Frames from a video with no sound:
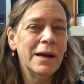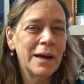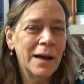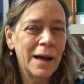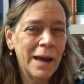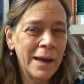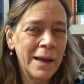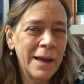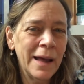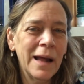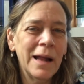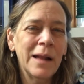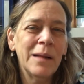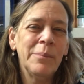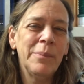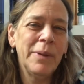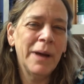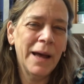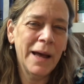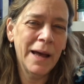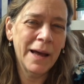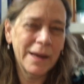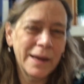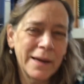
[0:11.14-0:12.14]
I held
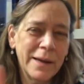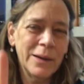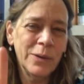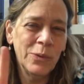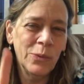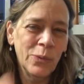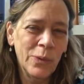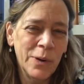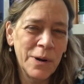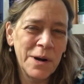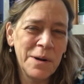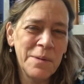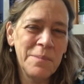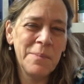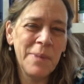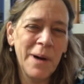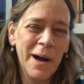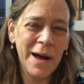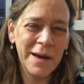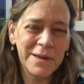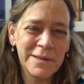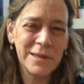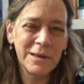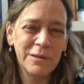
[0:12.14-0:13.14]
back one
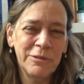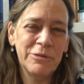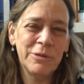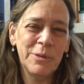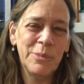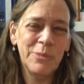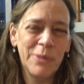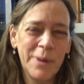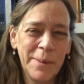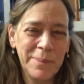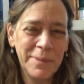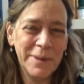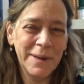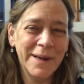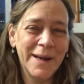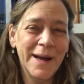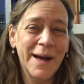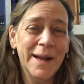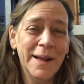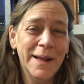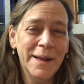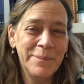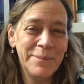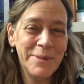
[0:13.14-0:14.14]
unboxing from
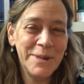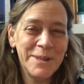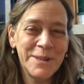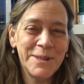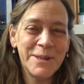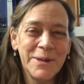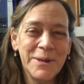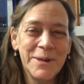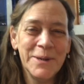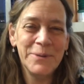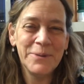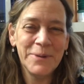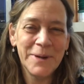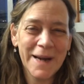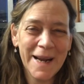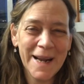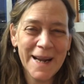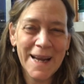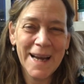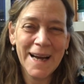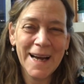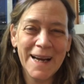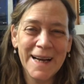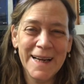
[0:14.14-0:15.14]
Repticon. Let me show you what I
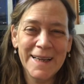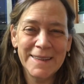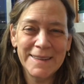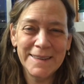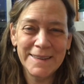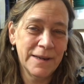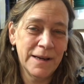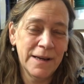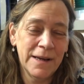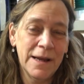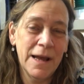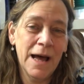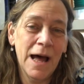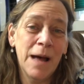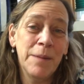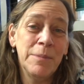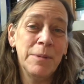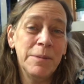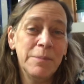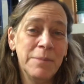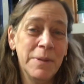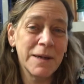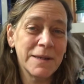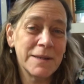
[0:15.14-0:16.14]
got. I'll
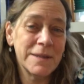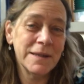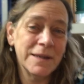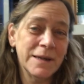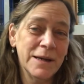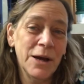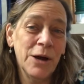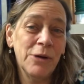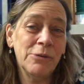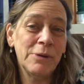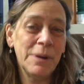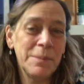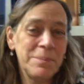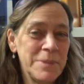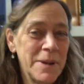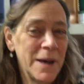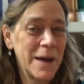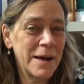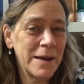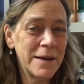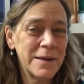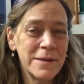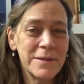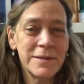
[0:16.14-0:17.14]
be mixing
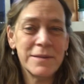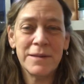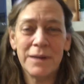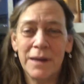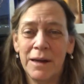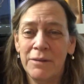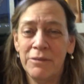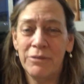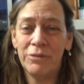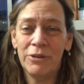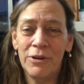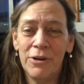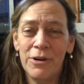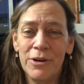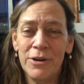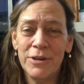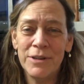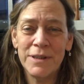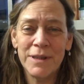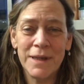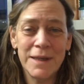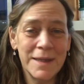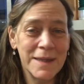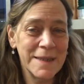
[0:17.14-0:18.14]
reptiles and
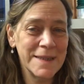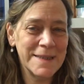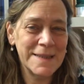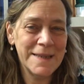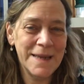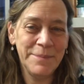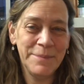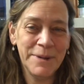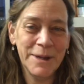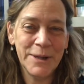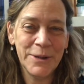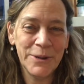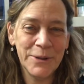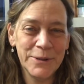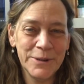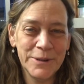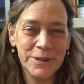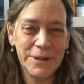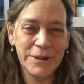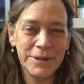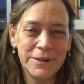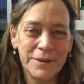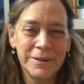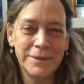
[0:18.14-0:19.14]
frogs in the same
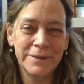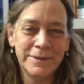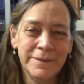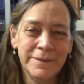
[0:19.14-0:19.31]
enclosure.